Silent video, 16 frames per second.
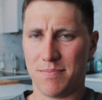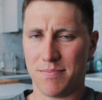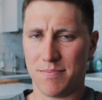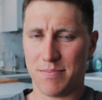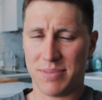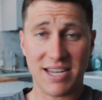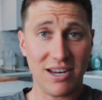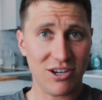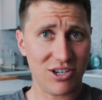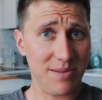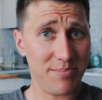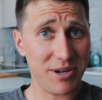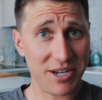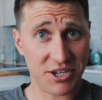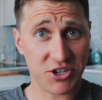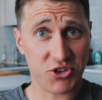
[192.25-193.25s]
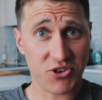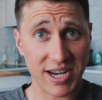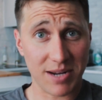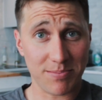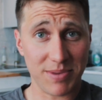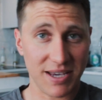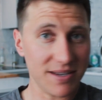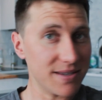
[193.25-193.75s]
potentially put it to Training
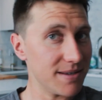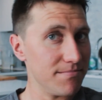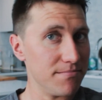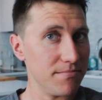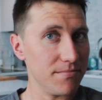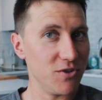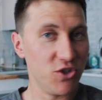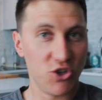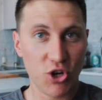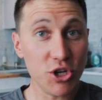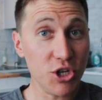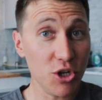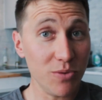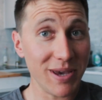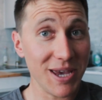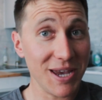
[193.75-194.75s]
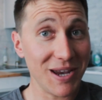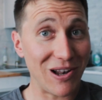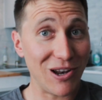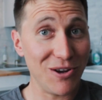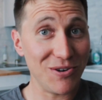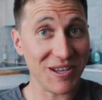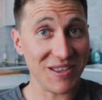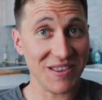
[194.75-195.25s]
Peaks. Should you be
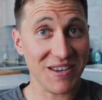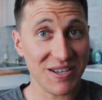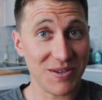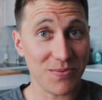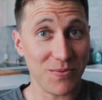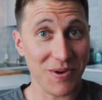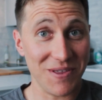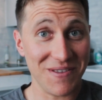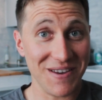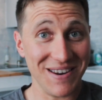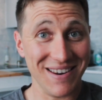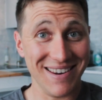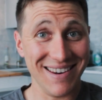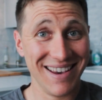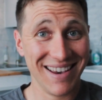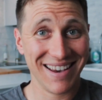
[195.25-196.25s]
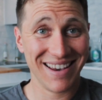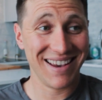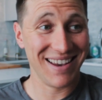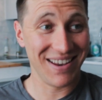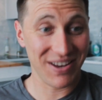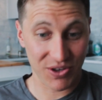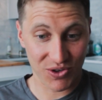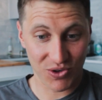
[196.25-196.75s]
including this within
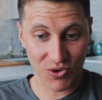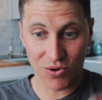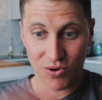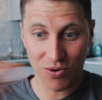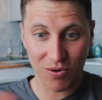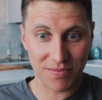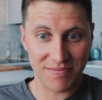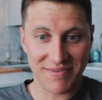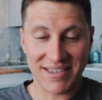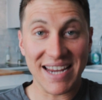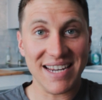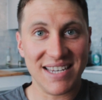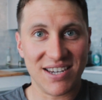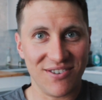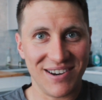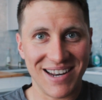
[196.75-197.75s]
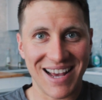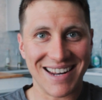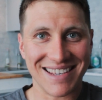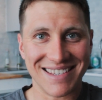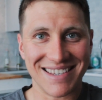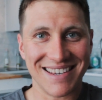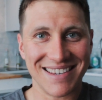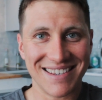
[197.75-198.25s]
your data
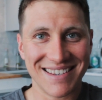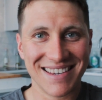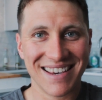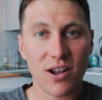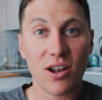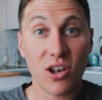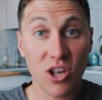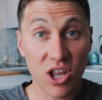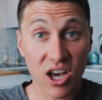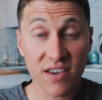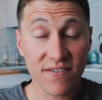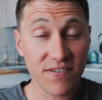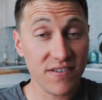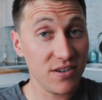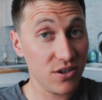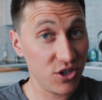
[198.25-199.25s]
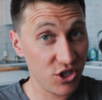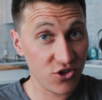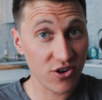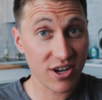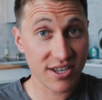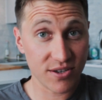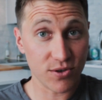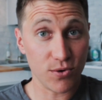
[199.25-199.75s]
analysis? Life
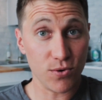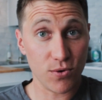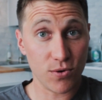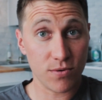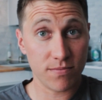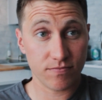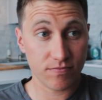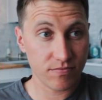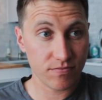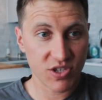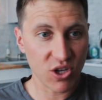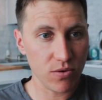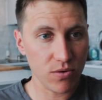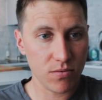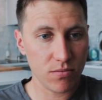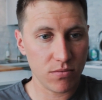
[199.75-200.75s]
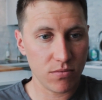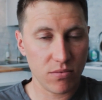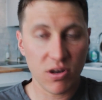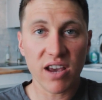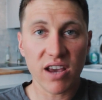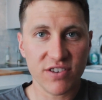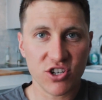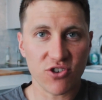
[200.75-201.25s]
stress score. So
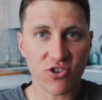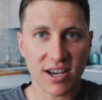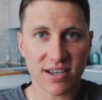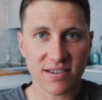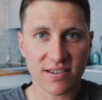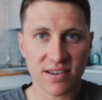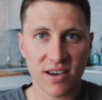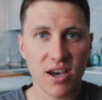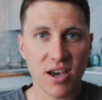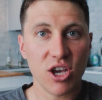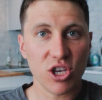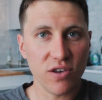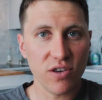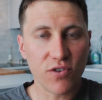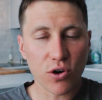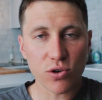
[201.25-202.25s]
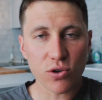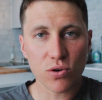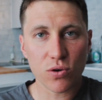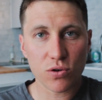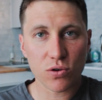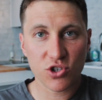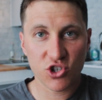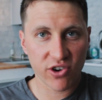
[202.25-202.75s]
life stress. You've got
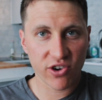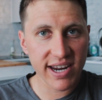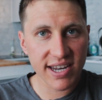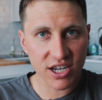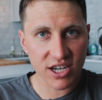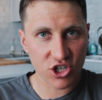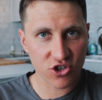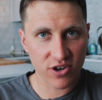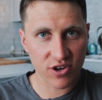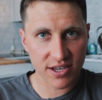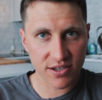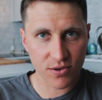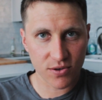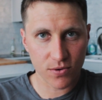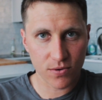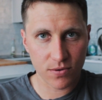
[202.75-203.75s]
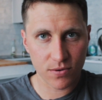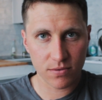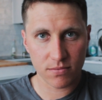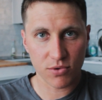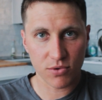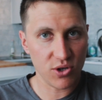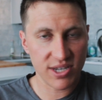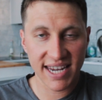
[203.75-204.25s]
your training stress score,
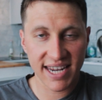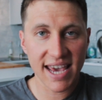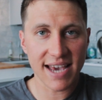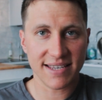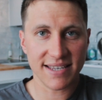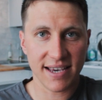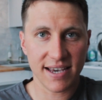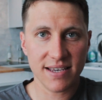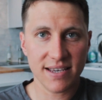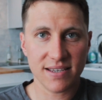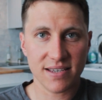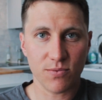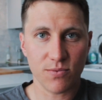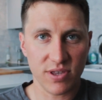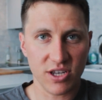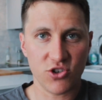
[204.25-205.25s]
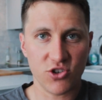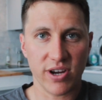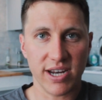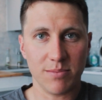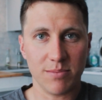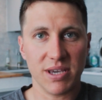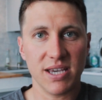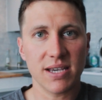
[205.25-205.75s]
your TSS, within
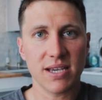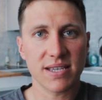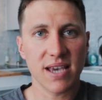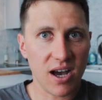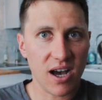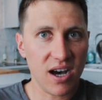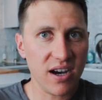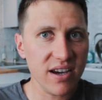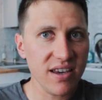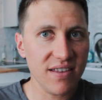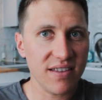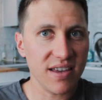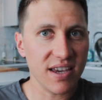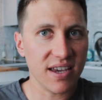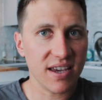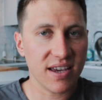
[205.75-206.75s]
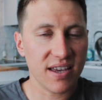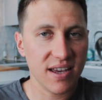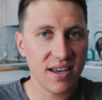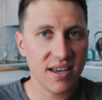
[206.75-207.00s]
Training Peaks. I think